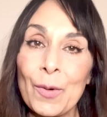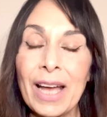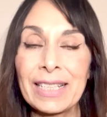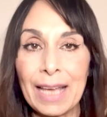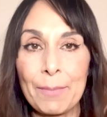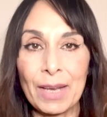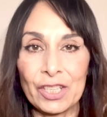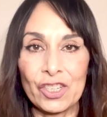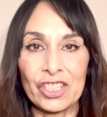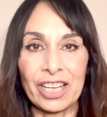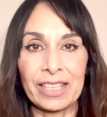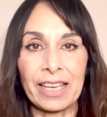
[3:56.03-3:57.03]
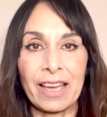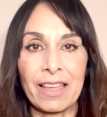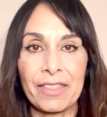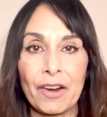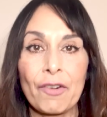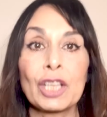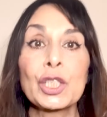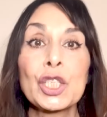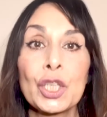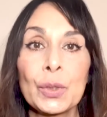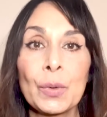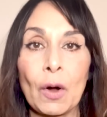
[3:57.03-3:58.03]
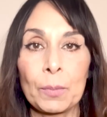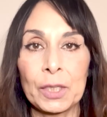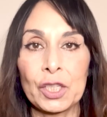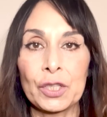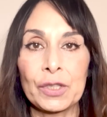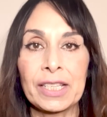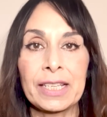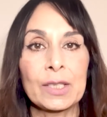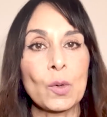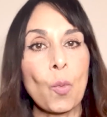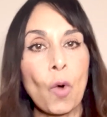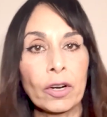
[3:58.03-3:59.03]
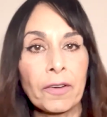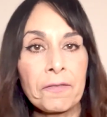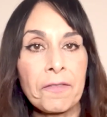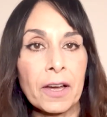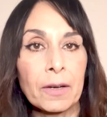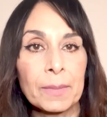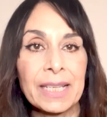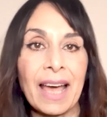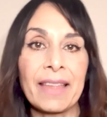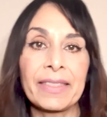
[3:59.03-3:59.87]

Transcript: as I mentioned earlier, there are two opportunities, one on films and